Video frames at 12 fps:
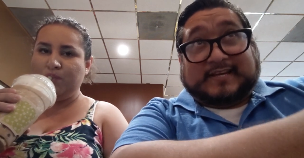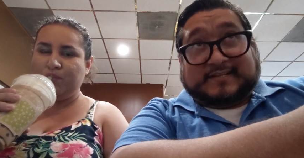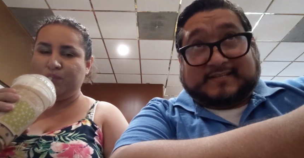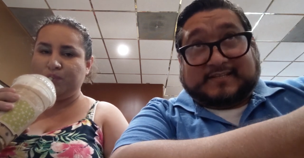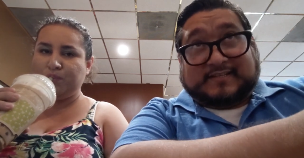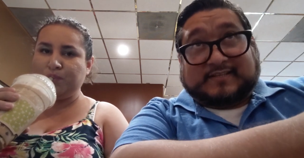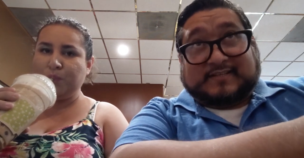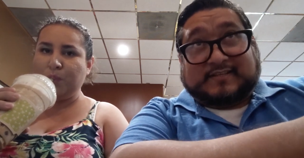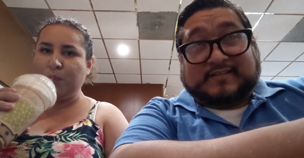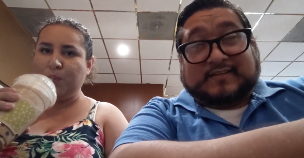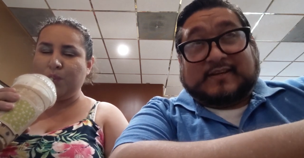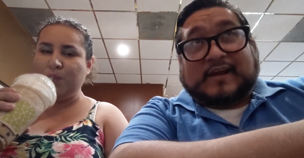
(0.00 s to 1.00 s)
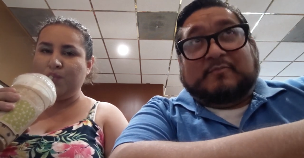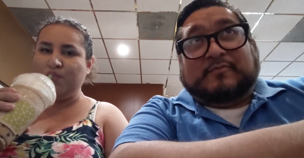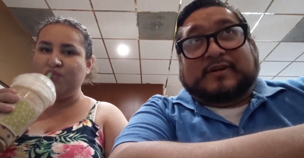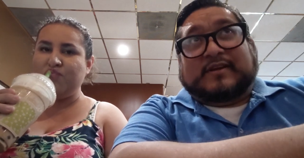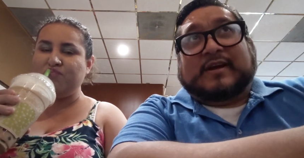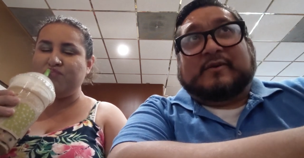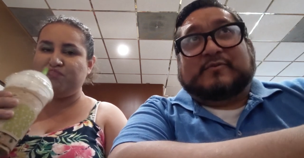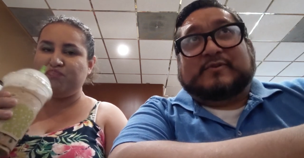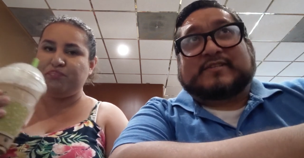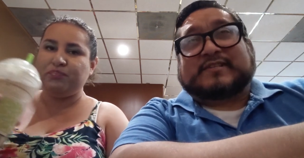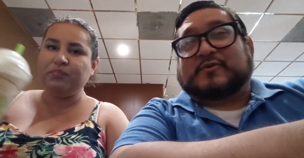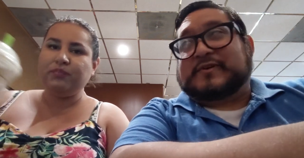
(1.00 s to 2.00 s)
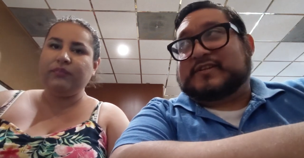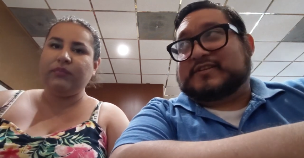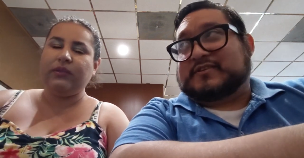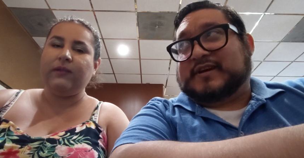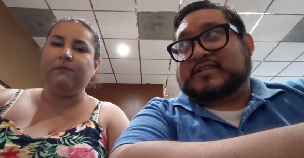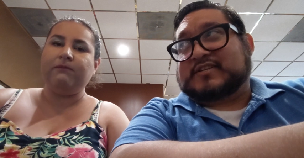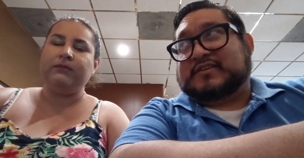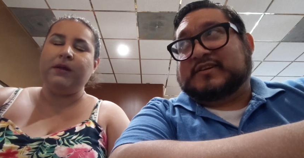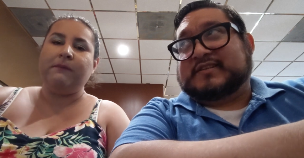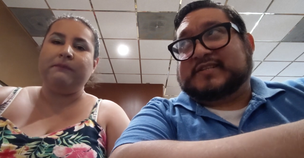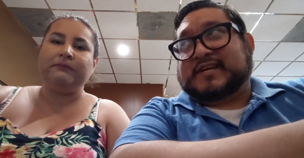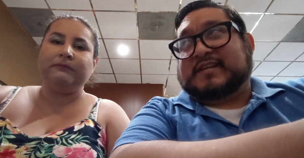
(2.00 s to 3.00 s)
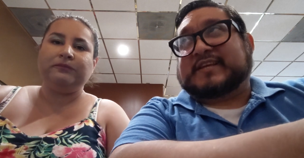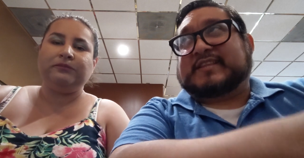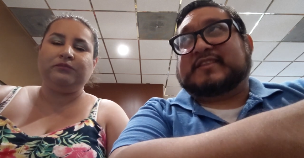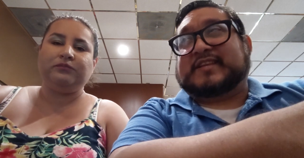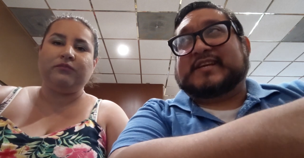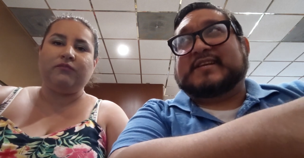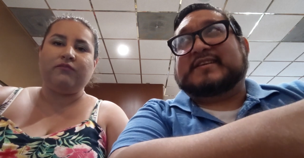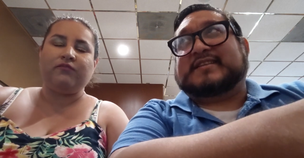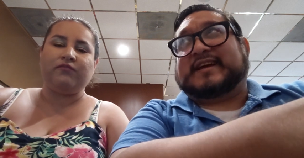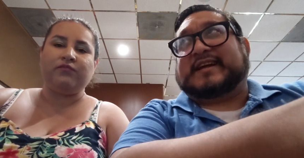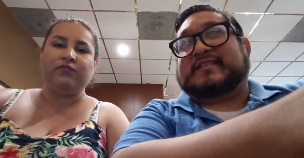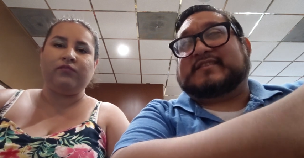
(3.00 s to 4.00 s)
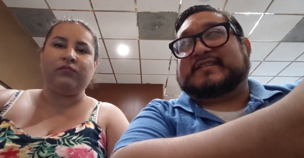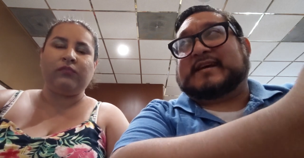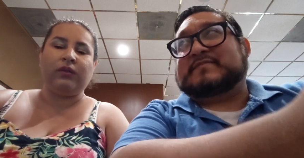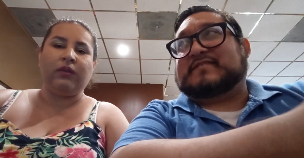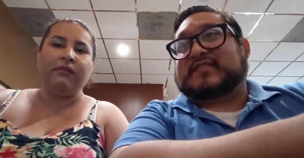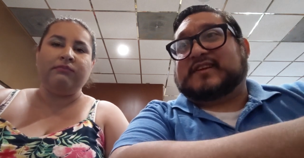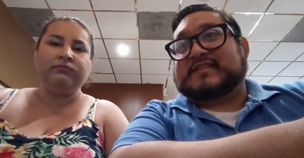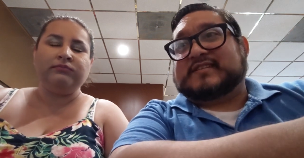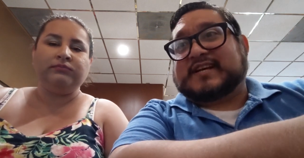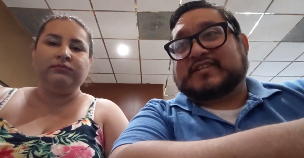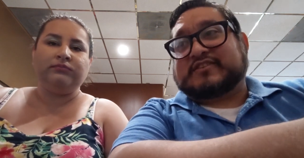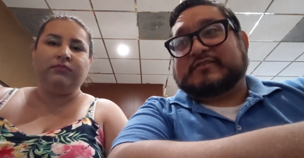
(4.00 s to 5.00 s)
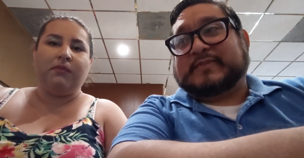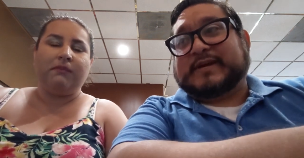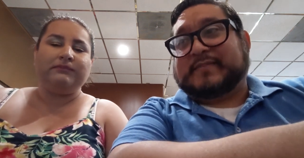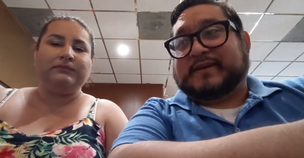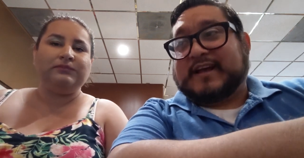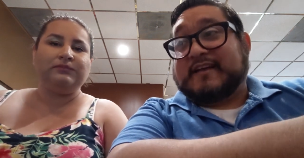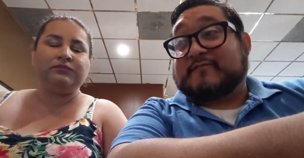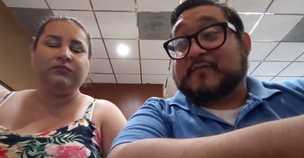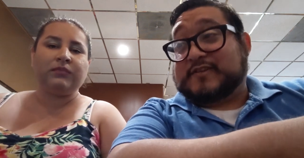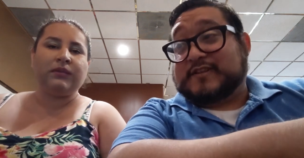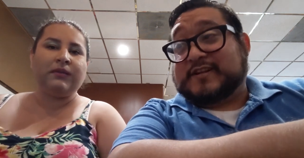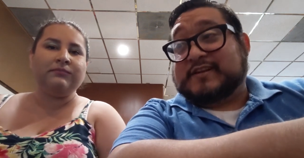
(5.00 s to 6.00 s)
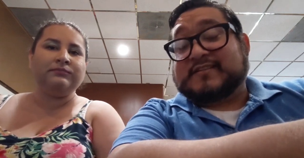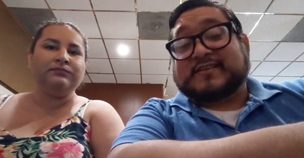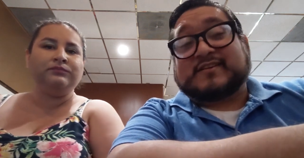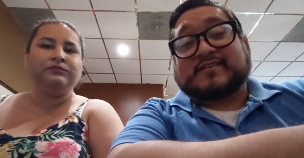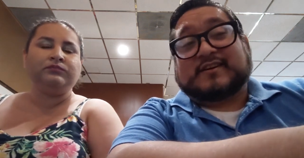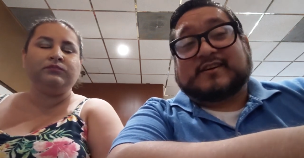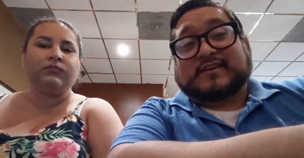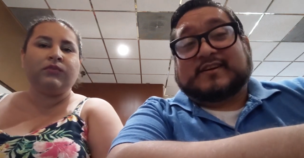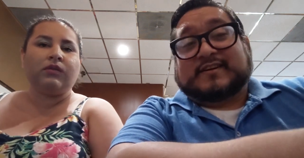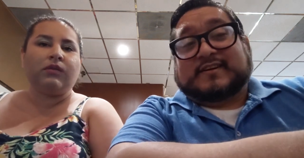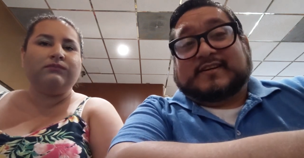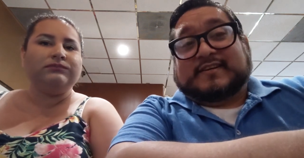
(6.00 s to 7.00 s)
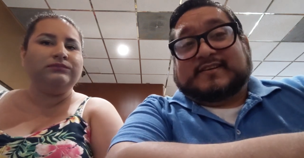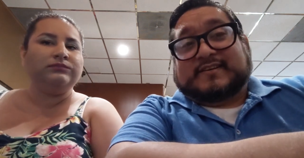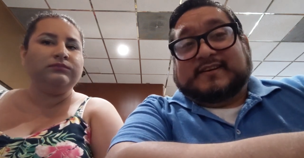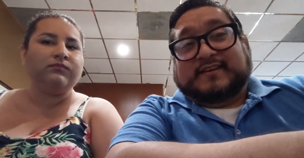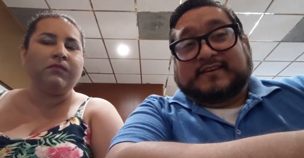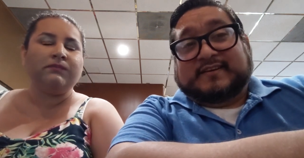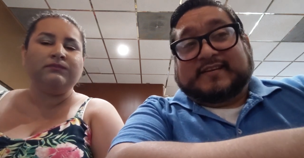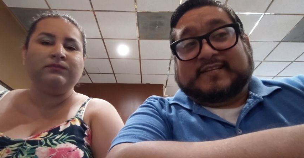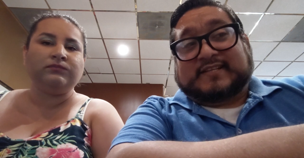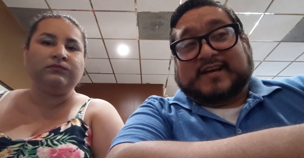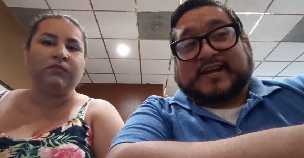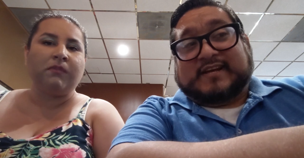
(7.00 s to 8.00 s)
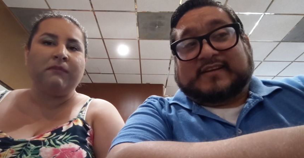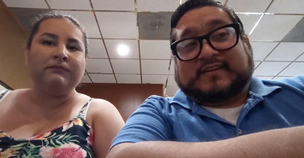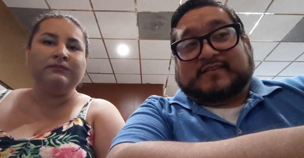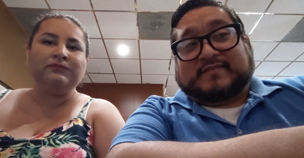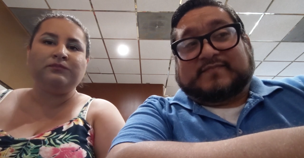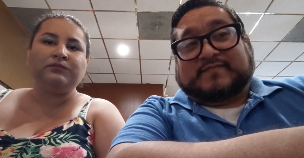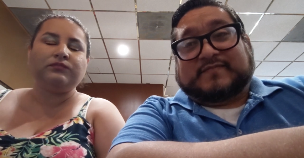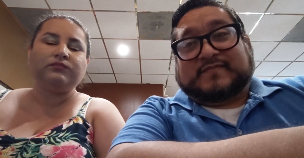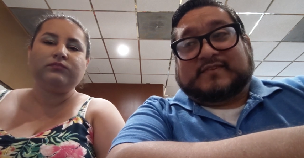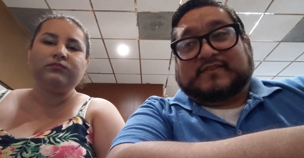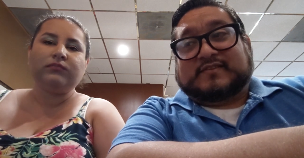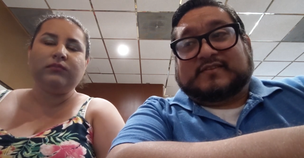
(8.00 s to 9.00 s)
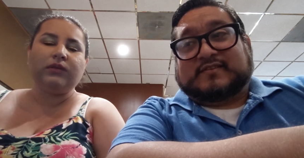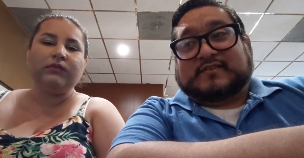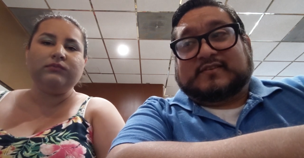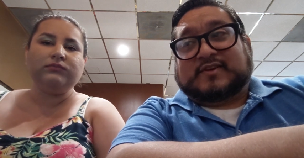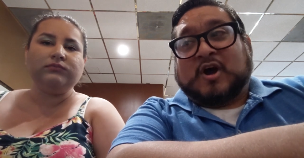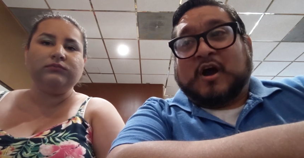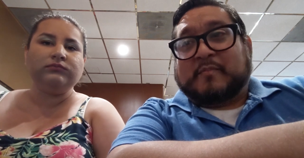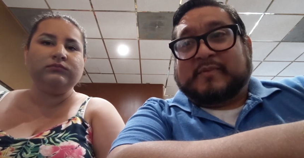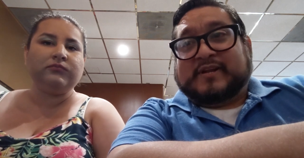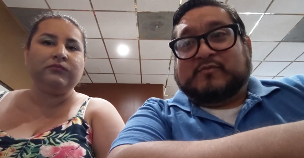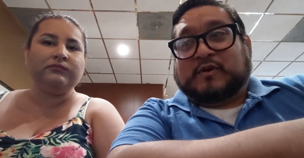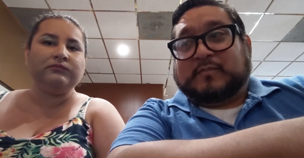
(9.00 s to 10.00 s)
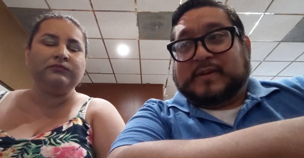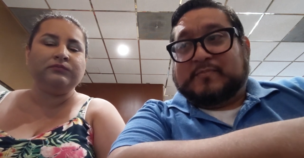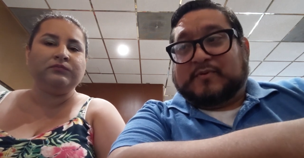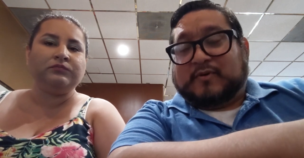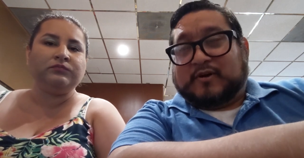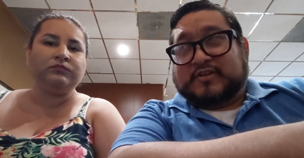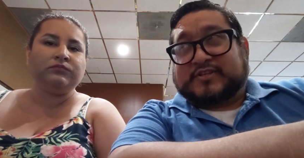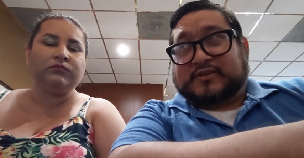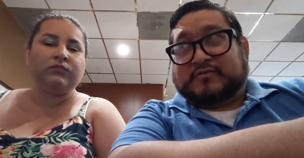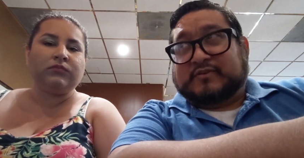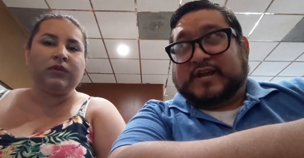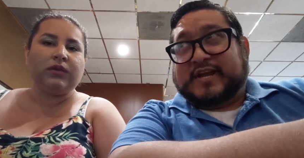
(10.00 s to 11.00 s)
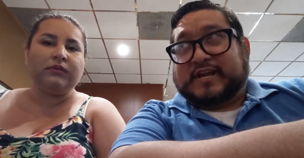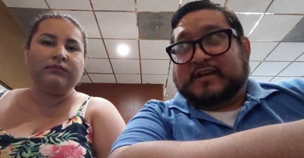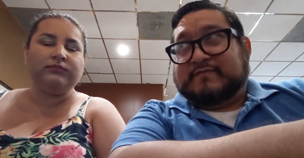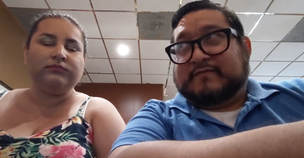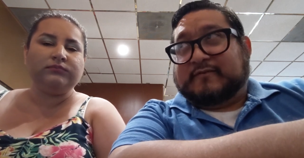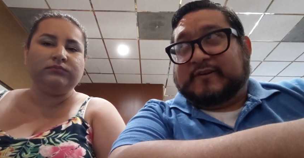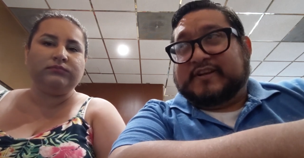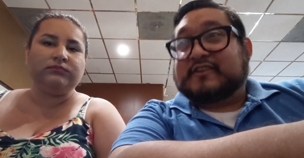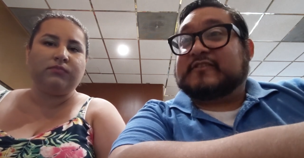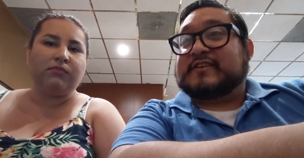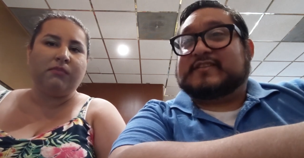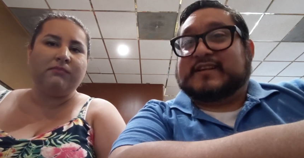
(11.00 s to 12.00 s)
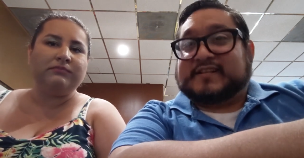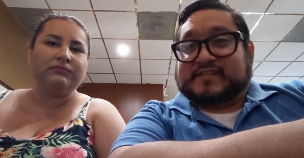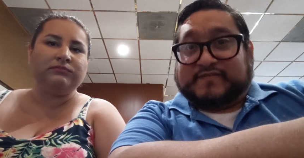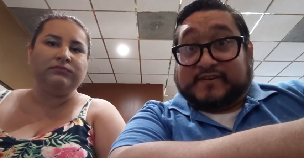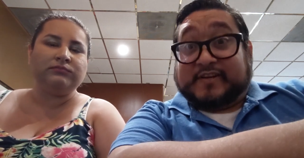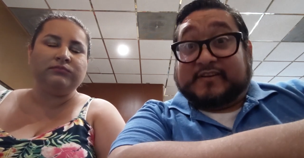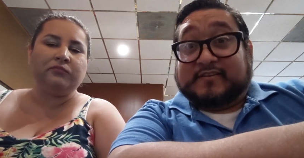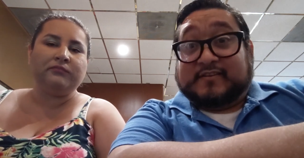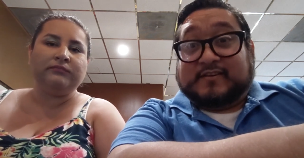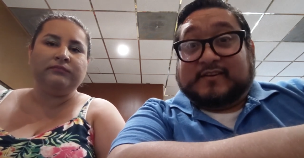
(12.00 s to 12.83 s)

Speaker 1: yes, but I was going to actually say like the thing, like the types of things that actually make me laugh more than anything is like comedy where people are so naive or ignorant that it's funny,